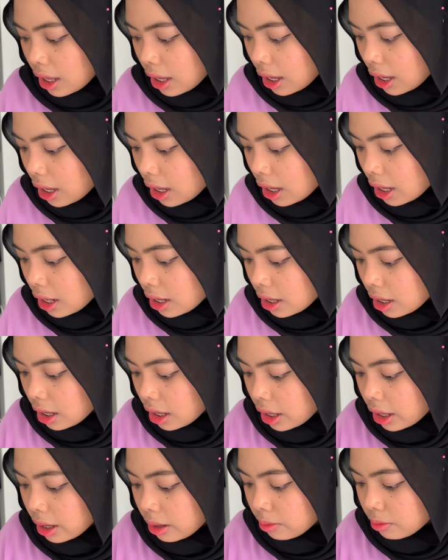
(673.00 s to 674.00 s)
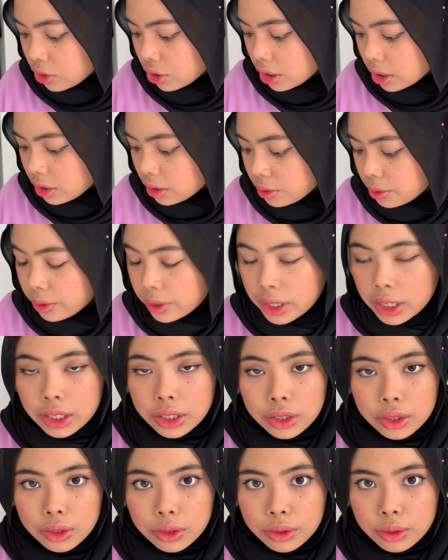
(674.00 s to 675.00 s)
And I'm just
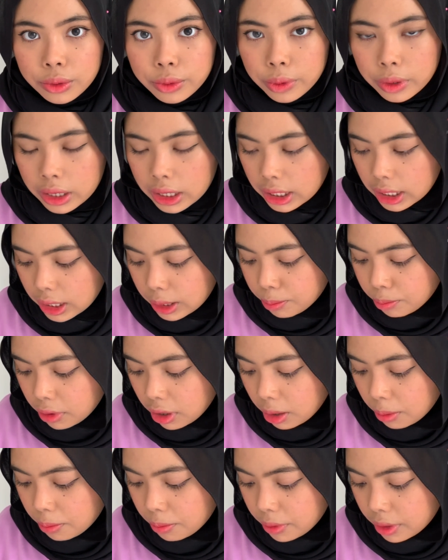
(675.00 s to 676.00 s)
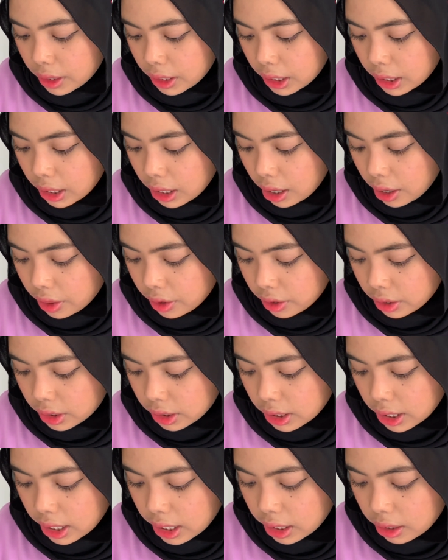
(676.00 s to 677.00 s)
going to quickly pop the other
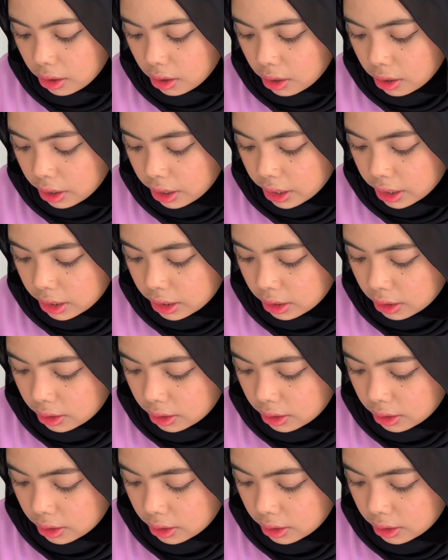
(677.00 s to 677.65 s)
side on.